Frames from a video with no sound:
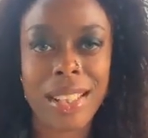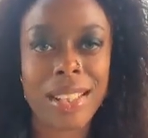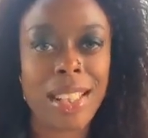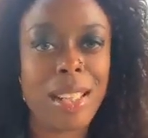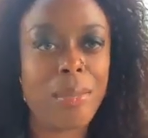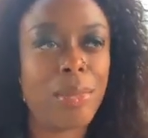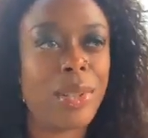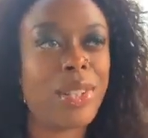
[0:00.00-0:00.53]
and
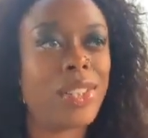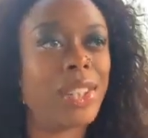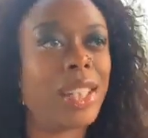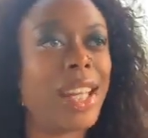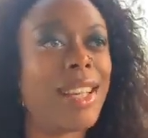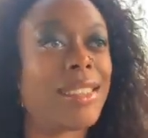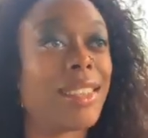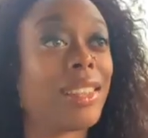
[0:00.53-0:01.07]
that Breezy
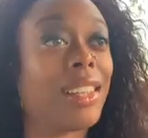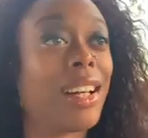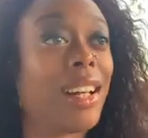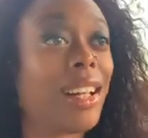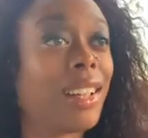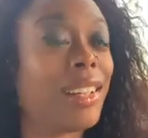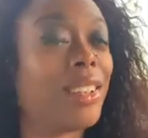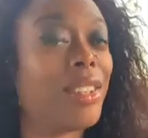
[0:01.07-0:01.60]
has a
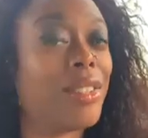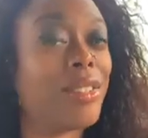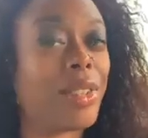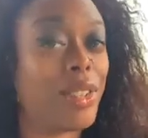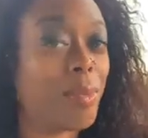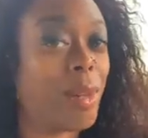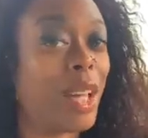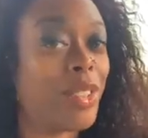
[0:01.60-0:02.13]
lot
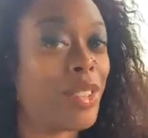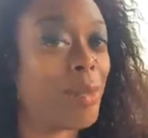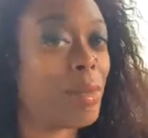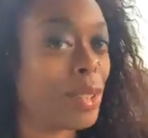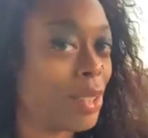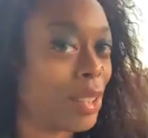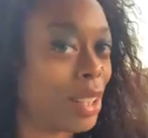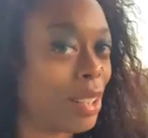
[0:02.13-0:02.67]
of
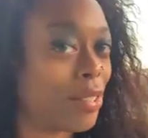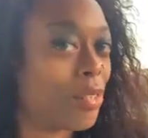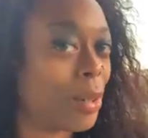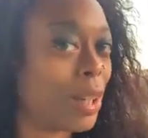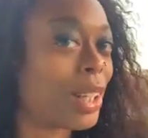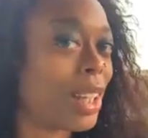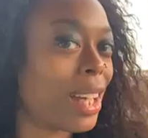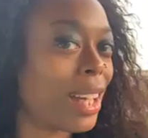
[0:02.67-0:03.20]
responsibility
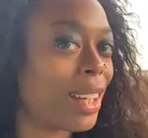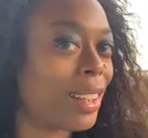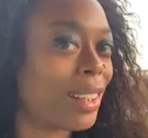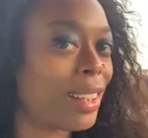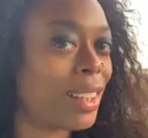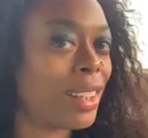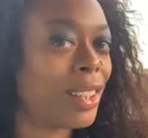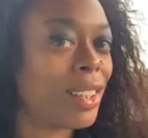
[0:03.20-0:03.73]
for that.